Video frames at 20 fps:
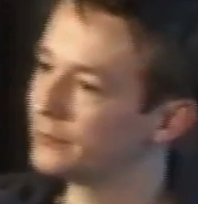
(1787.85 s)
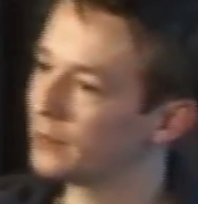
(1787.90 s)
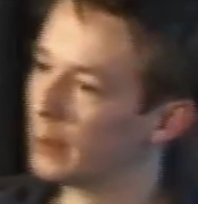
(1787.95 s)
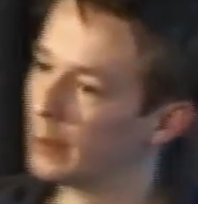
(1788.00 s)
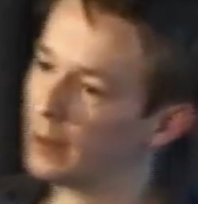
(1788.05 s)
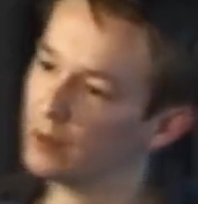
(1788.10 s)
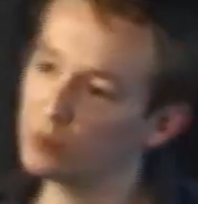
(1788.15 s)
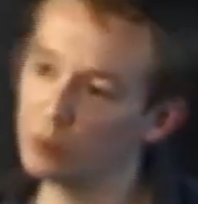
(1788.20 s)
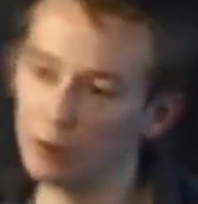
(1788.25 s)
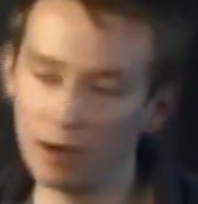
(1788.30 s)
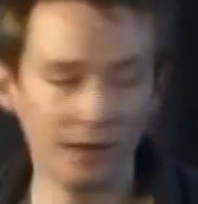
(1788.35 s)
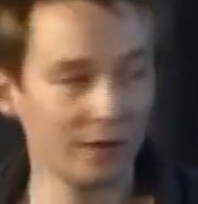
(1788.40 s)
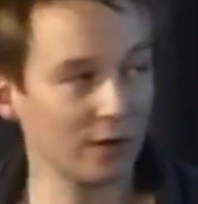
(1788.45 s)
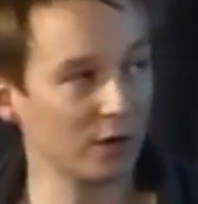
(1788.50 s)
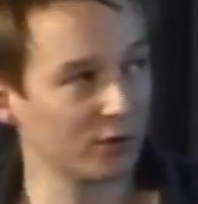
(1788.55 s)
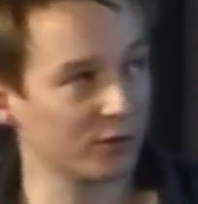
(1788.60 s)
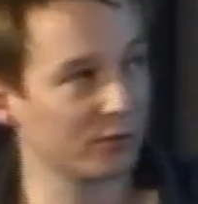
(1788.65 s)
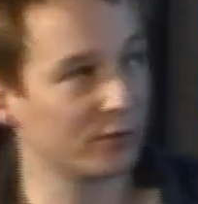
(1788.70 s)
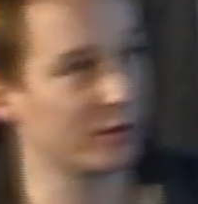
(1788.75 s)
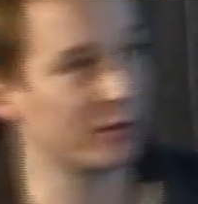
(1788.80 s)
And that's where a
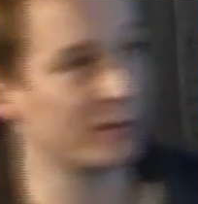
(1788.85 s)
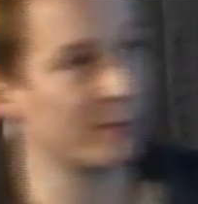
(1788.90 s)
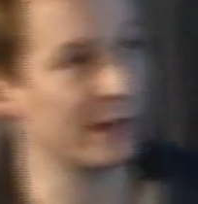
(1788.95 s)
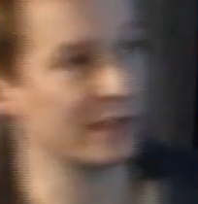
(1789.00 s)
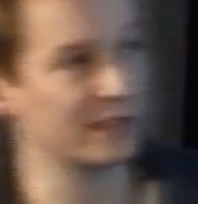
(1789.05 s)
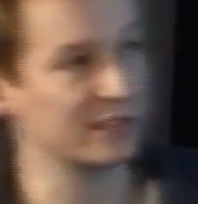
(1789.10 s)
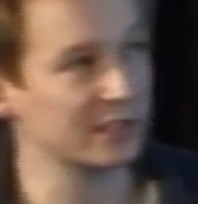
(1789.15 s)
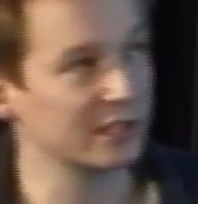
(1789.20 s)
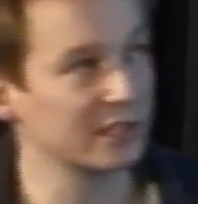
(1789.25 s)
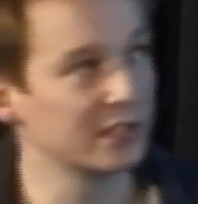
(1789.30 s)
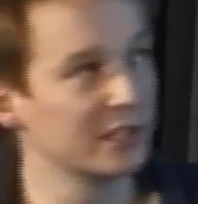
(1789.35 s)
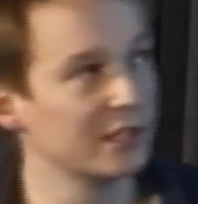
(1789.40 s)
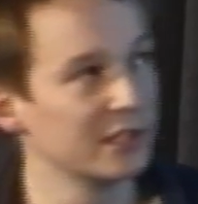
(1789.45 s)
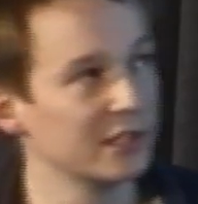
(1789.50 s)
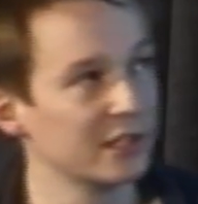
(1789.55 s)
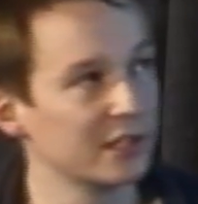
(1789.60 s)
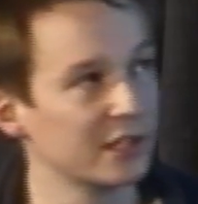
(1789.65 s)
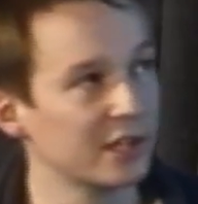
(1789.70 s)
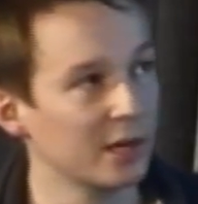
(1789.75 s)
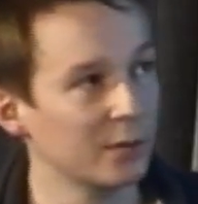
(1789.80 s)
lot of this magic
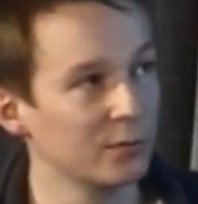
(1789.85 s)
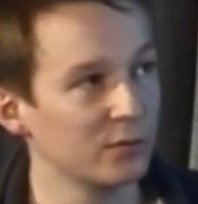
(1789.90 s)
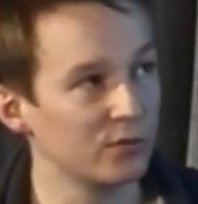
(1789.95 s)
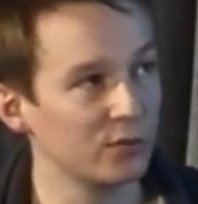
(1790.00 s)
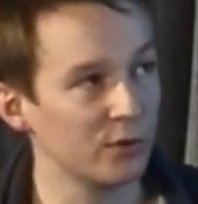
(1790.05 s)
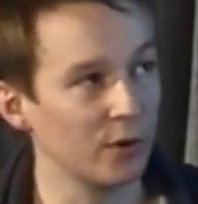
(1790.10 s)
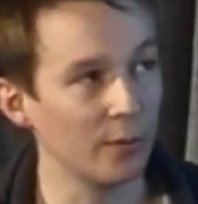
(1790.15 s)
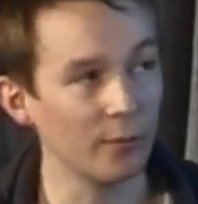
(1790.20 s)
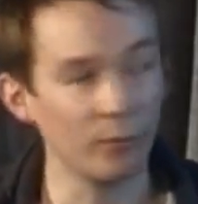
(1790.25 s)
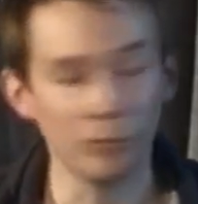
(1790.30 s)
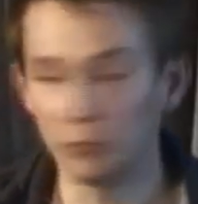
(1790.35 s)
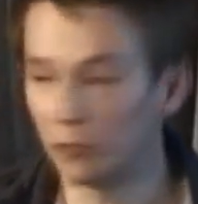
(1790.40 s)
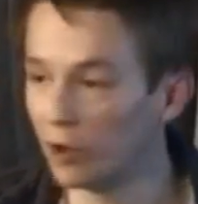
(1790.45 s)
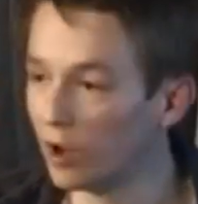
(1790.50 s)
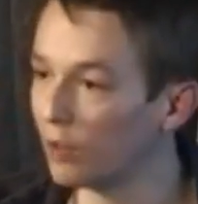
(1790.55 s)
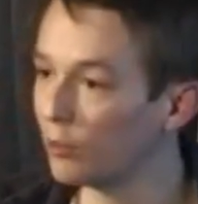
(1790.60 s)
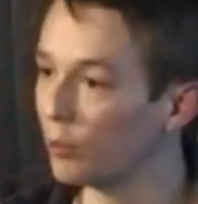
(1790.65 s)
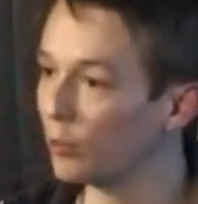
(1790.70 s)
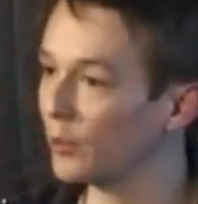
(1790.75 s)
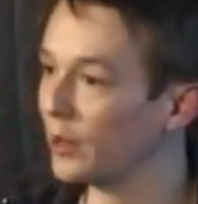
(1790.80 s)
comes from,
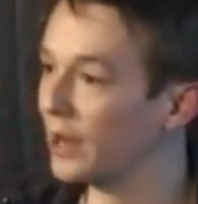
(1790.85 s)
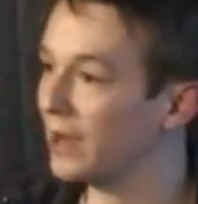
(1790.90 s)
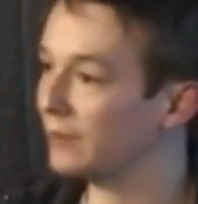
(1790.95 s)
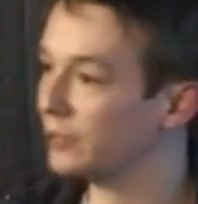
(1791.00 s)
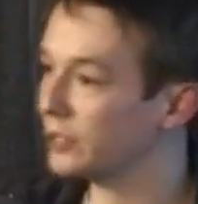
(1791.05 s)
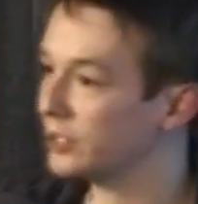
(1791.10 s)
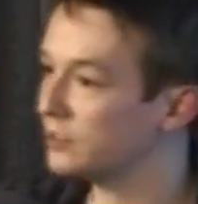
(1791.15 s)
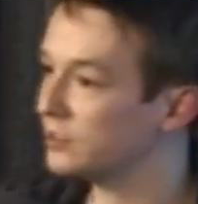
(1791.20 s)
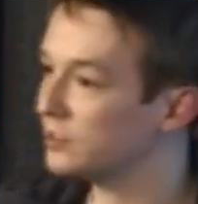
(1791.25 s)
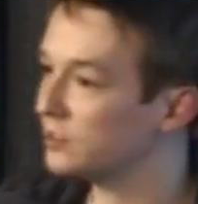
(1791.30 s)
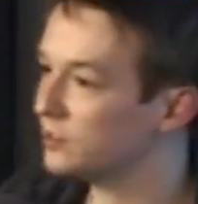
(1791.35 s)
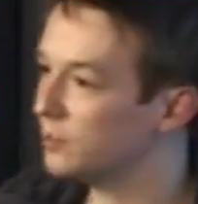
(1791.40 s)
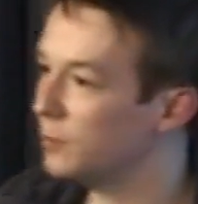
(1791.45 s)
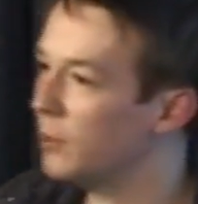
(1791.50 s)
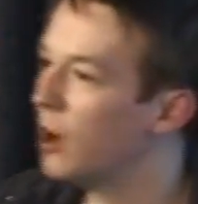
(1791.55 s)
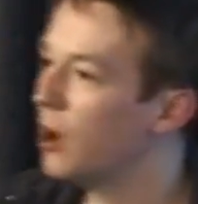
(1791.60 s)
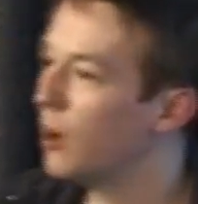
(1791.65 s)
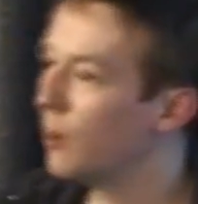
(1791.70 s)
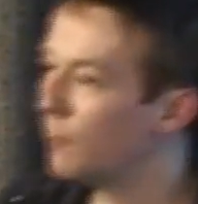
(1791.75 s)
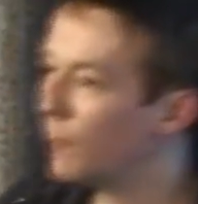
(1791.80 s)
rather than having a system
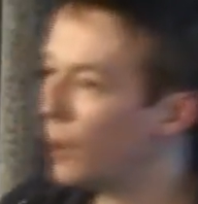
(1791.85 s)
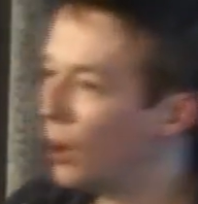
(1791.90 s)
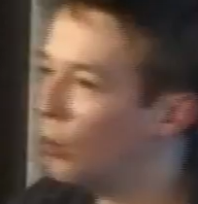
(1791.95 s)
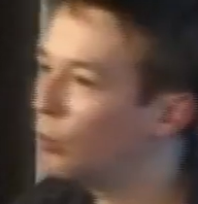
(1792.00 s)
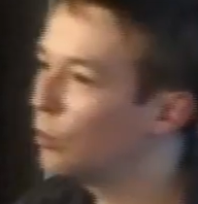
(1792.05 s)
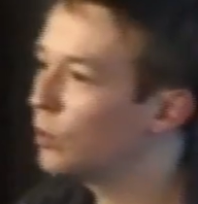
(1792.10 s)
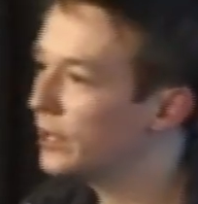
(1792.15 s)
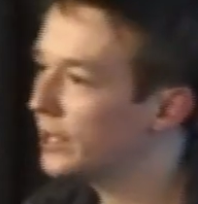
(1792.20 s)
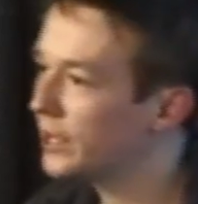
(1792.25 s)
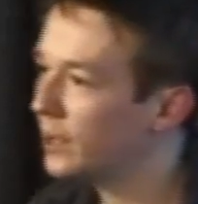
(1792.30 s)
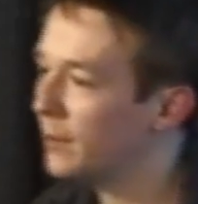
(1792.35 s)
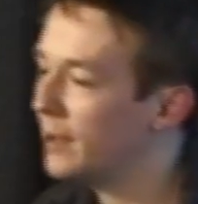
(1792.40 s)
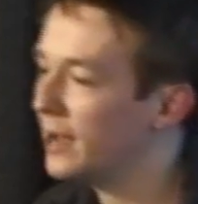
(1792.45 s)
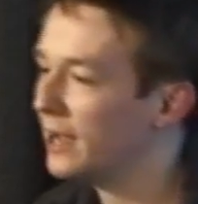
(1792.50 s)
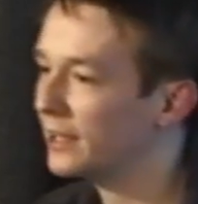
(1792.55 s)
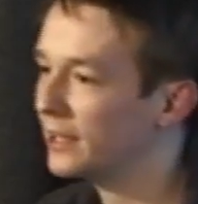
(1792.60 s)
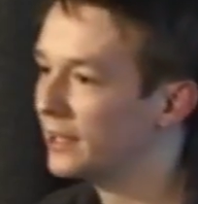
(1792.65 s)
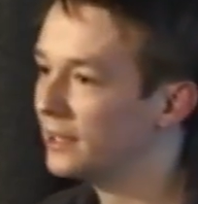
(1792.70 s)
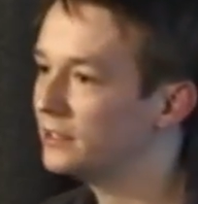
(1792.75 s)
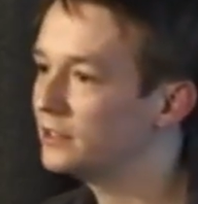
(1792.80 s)
polling a
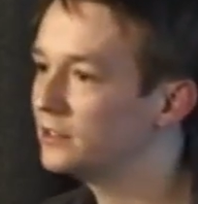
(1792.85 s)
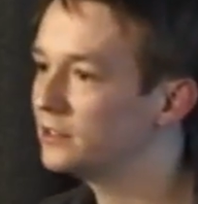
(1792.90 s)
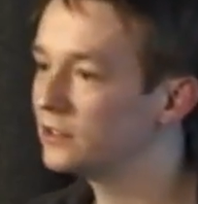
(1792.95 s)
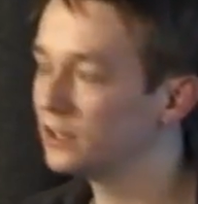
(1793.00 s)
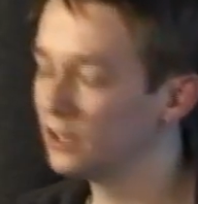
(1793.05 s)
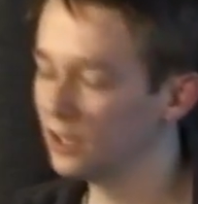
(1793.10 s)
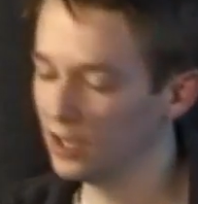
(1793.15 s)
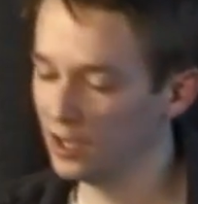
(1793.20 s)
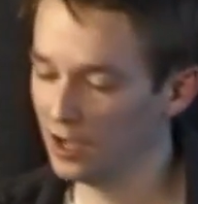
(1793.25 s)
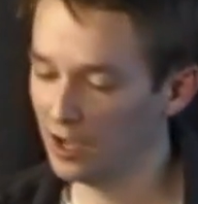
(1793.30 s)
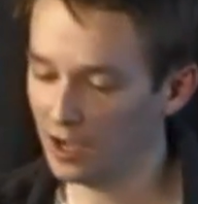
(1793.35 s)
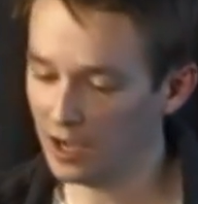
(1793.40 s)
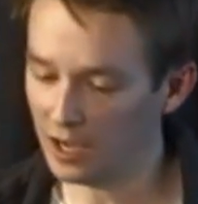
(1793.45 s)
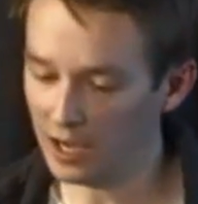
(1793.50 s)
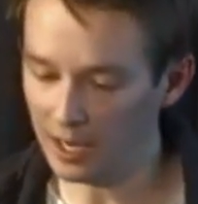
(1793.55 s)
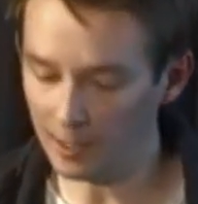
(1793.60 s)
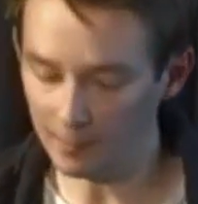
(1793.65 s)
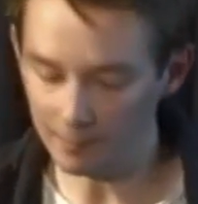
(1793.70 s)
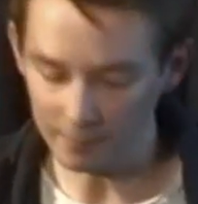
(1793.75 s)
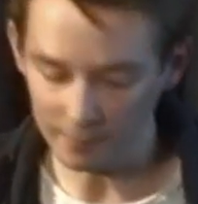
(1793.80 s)
back end,
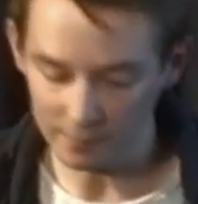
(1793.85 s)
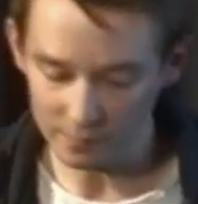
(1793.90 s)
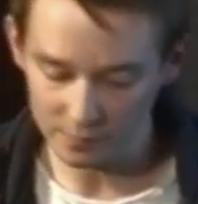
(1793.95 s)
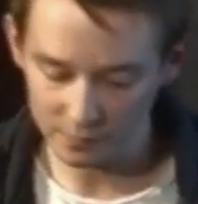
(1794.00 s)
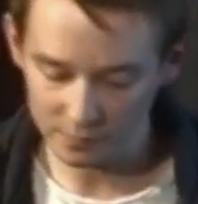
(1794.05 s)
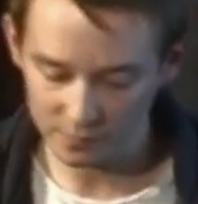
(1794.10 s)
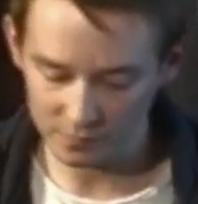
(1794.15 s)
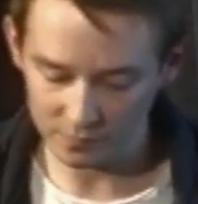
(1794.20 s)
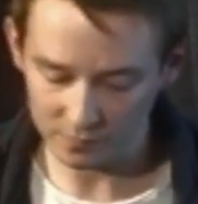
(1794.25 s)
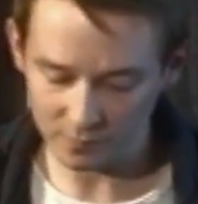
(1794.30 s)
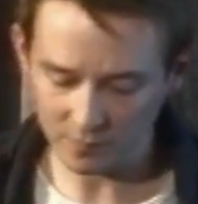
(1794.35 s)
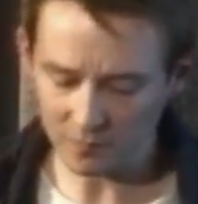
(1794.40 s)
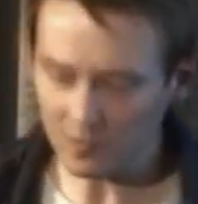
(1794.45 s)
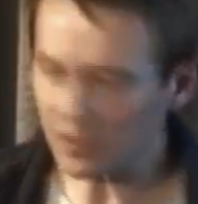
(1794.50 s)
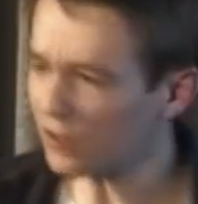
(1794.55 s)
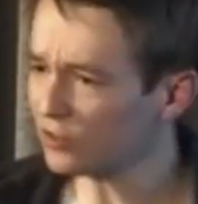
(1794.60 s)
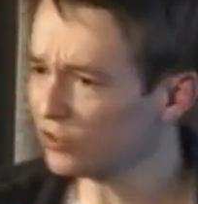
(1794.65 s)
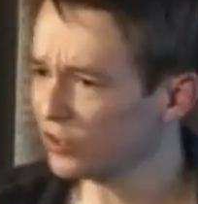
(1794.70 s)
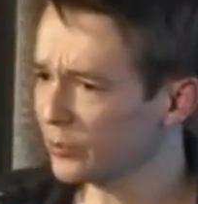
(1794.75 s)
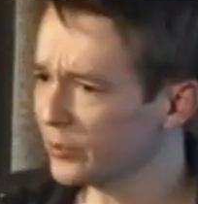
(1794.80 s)

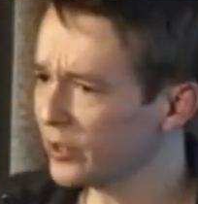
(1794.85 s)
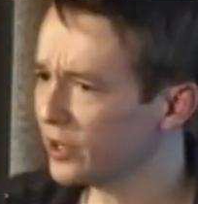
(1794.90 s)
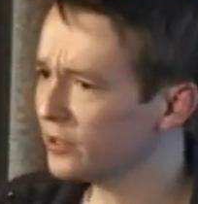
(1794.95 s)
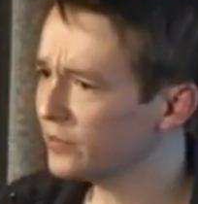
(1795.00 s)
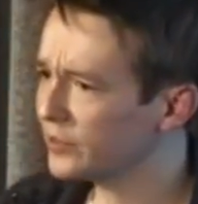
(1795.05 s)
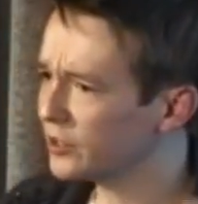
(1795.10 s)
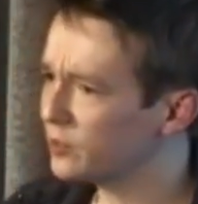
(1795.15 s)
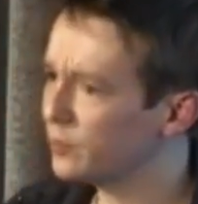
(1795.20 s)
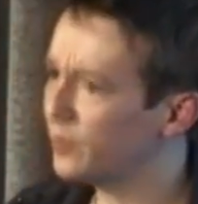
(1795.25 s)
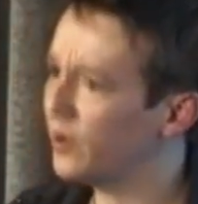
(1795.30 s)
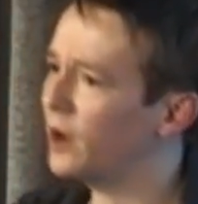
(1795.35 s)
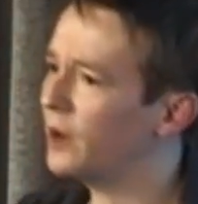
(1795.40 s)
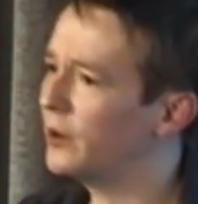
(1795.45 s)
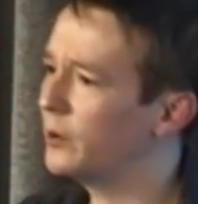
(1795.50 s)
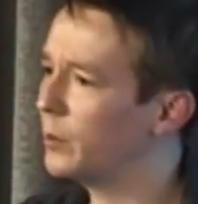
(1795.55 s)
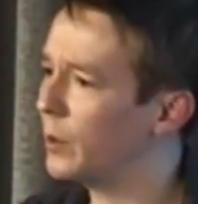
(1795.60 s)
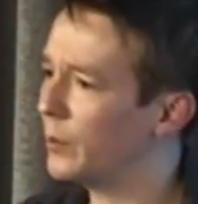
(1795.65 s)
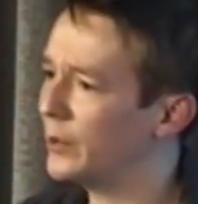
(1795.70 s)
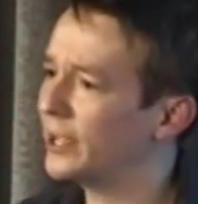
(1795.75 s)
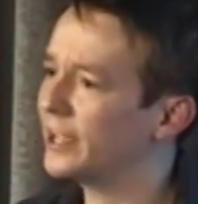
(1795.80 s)
some kind of
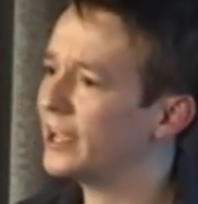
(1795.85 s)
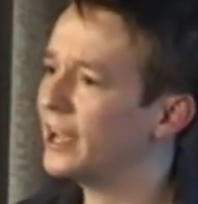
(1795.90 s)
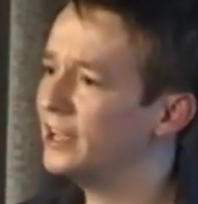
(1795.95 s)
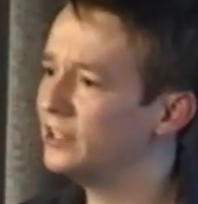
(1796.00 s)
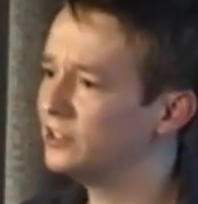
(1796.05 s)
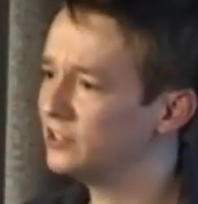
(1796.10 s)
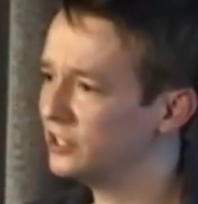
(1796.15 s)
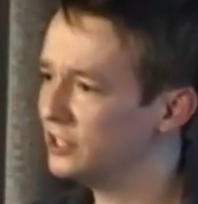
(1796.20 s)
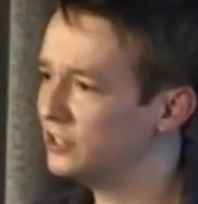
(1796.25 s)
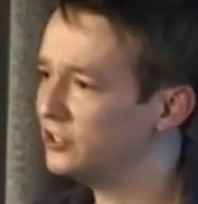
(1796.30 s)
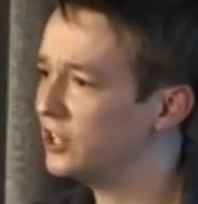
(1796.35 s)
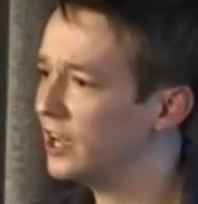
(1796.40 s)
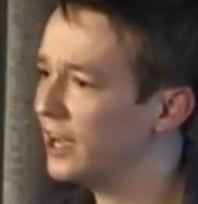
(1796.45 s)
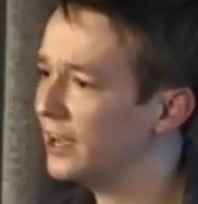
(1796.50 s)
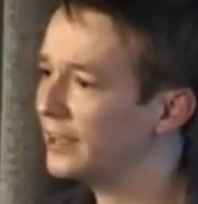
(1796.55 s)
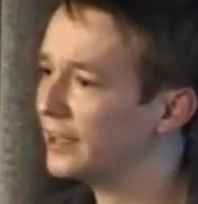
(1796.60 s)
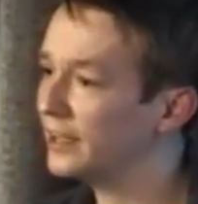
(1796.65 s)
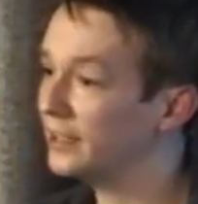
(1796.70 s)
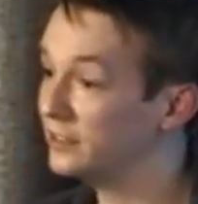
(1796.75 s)
expiry where we occasionally check.